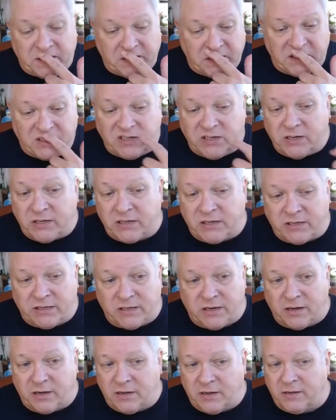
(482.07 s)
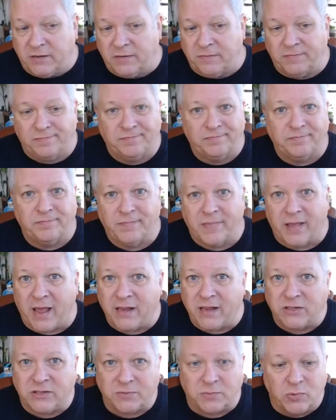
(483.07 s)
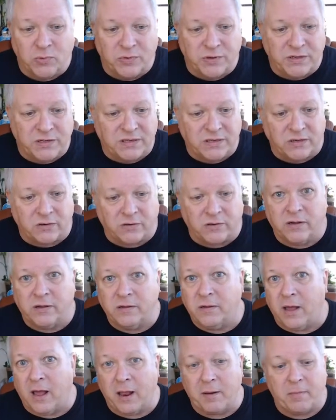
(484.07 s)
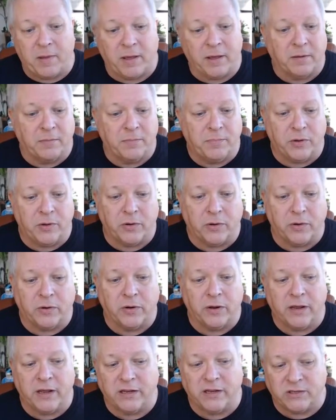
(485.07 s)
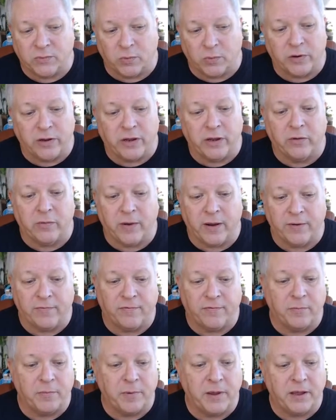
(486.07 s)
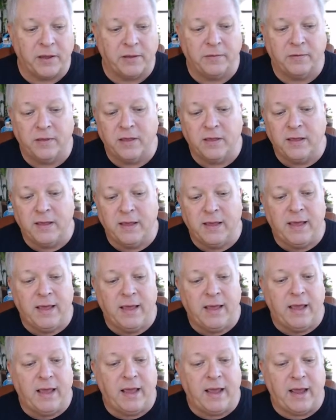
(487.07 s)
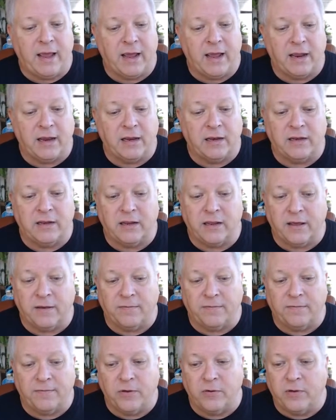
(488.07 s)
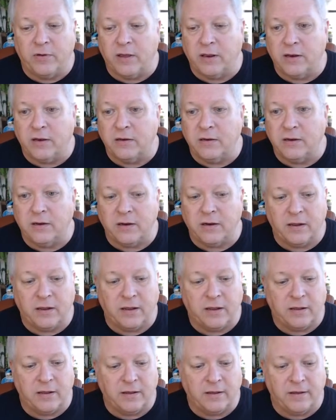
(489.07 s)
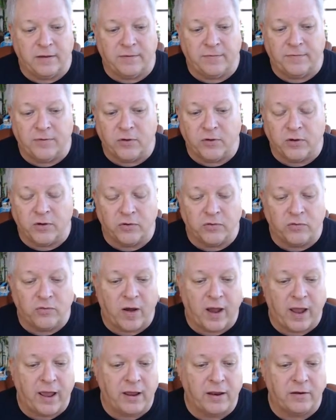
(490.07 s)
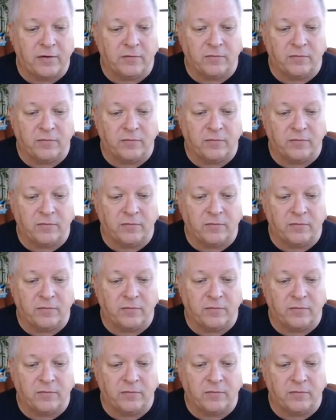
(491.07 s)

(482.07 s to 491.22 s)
just as smooth as silk on my computer. It's working great for me, and if you can try it,